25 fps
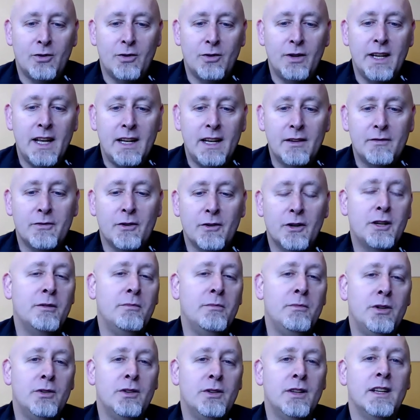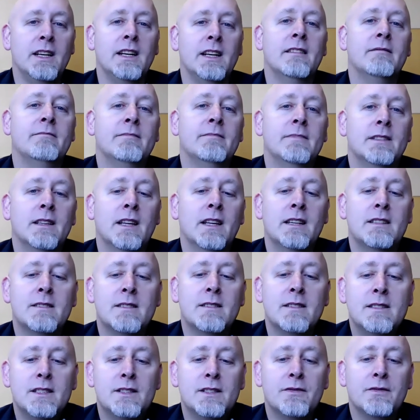Created for Community,
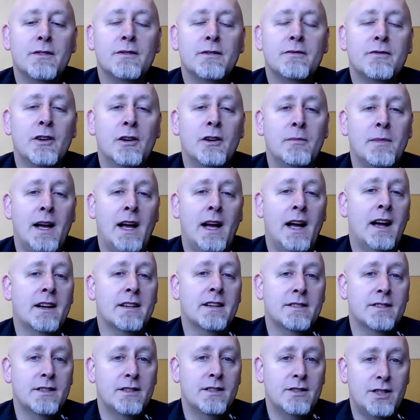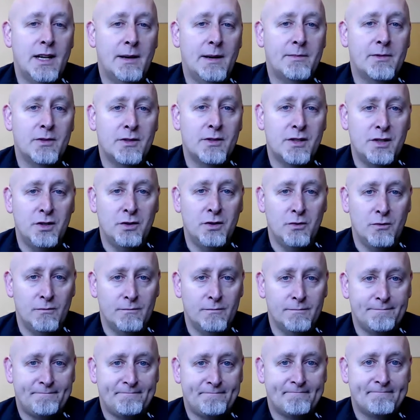Lessons from Acts chapter 2.
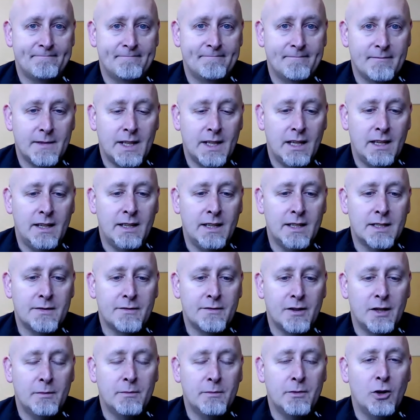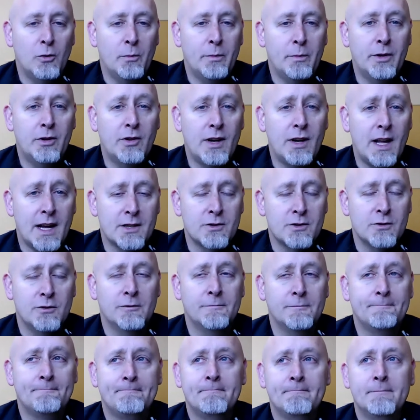And it's from Hope
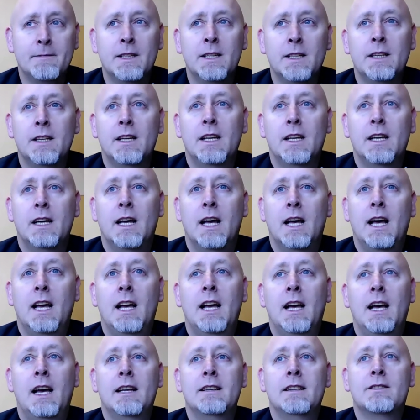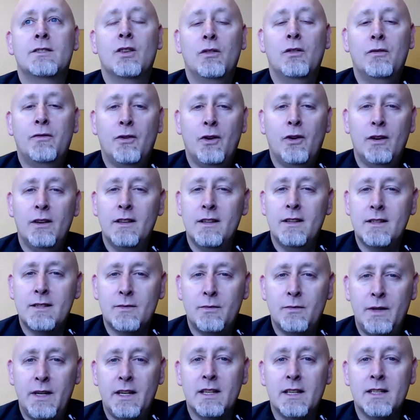International. And so far
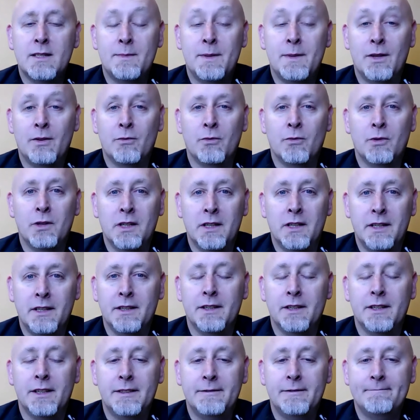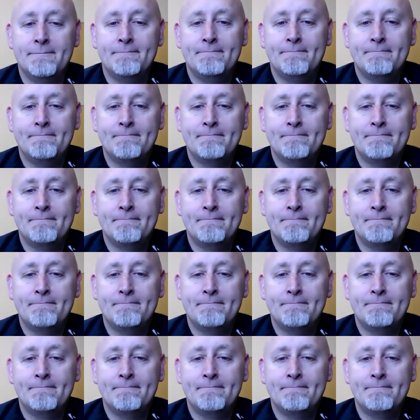this week, it's been really good.